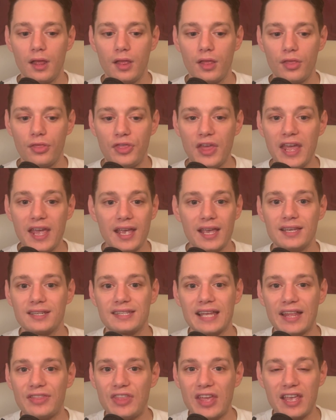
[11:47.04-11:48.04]
thing is
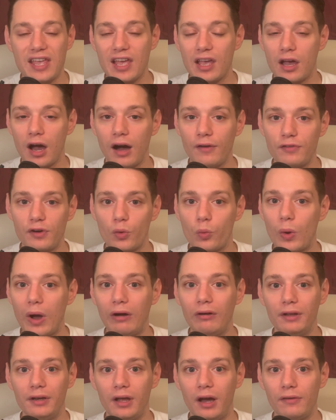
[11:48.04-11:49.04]
that they can cover
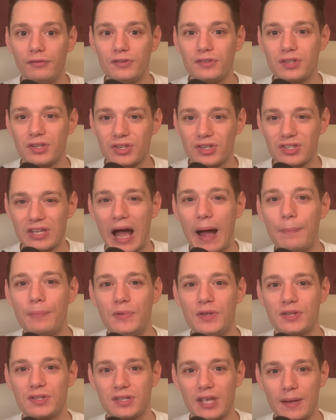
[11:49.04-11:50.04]
well enough to stop
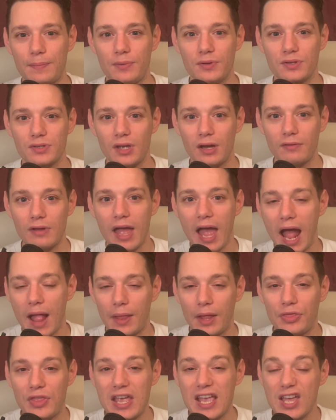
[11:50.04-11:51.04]
this type of stuff, and
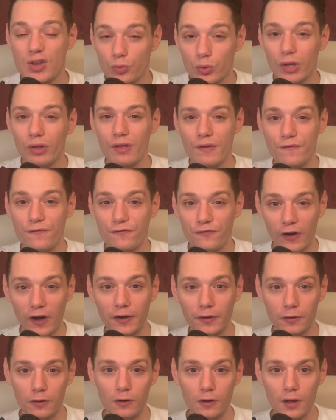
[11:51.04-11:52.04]
that they can really
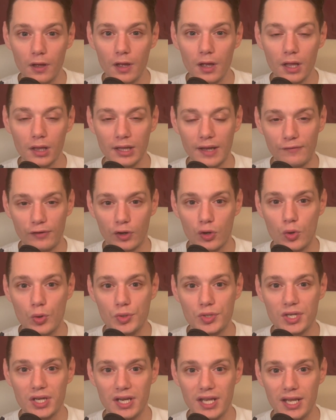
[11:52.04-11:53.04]
funnel
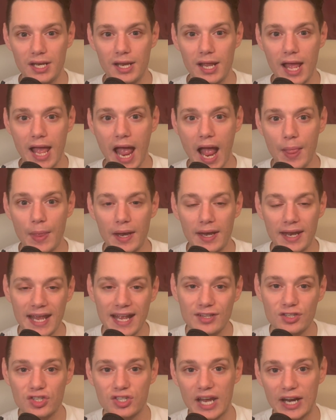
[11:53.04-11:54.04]
Leverkusen in and then
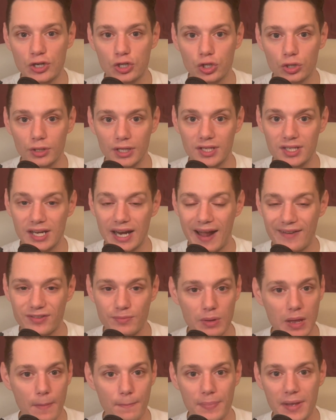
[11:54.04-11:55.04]
hit centrally. It's going to have to
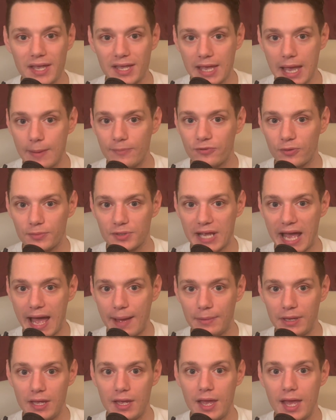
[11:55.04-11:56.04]
be a big game from
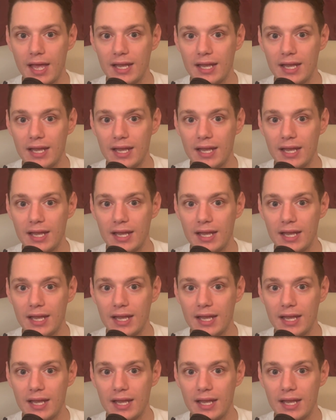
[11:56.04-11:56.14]
Tammy.